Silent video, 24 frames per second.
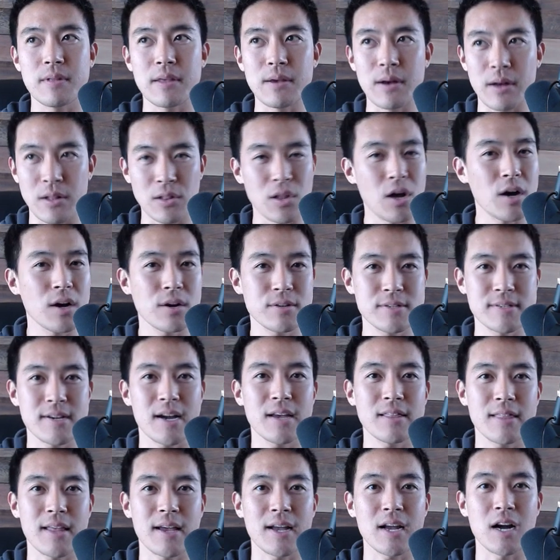
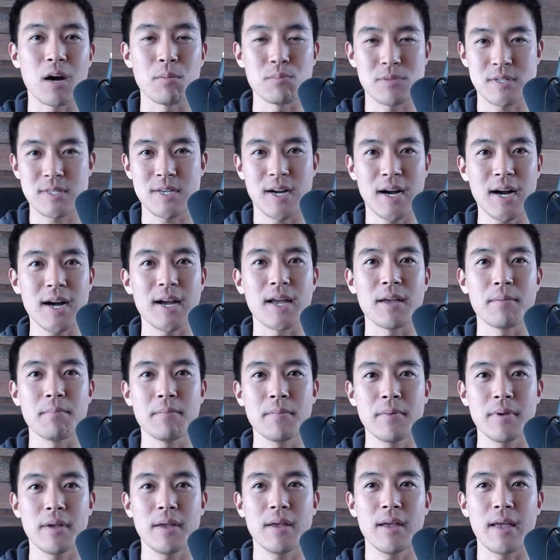alongside that comes time
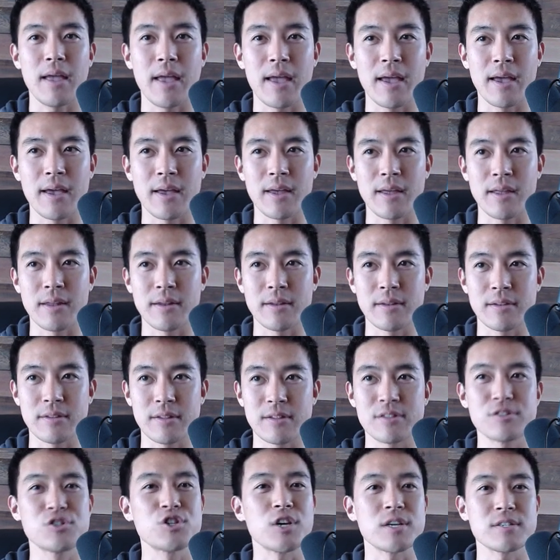and
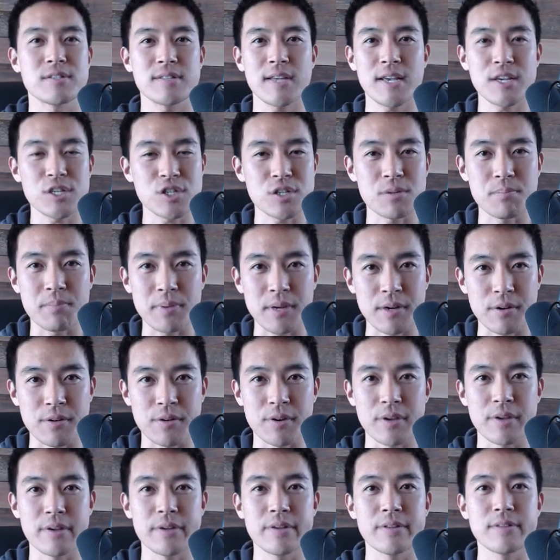this gestation
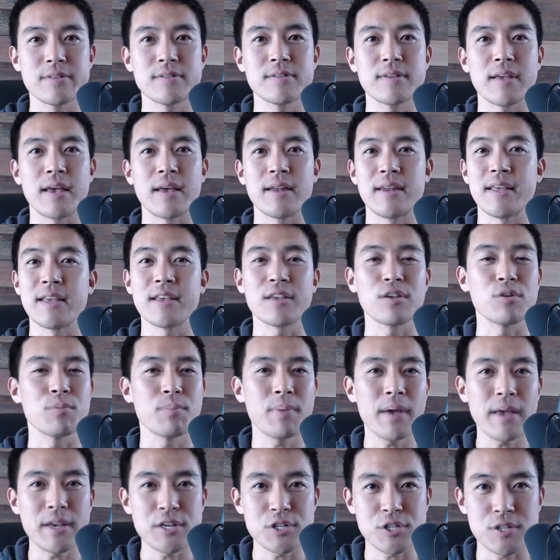periods and
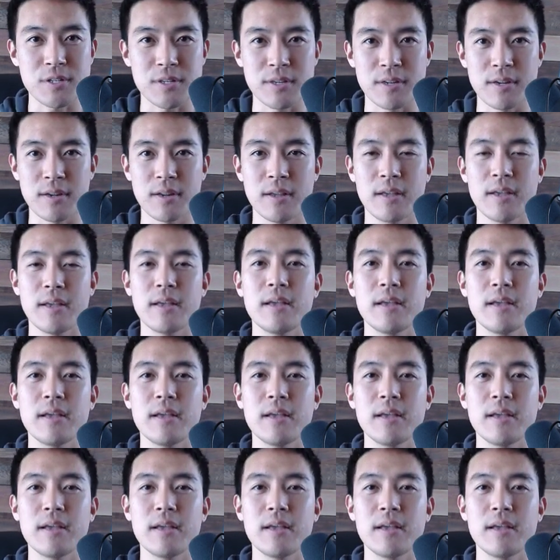incubation.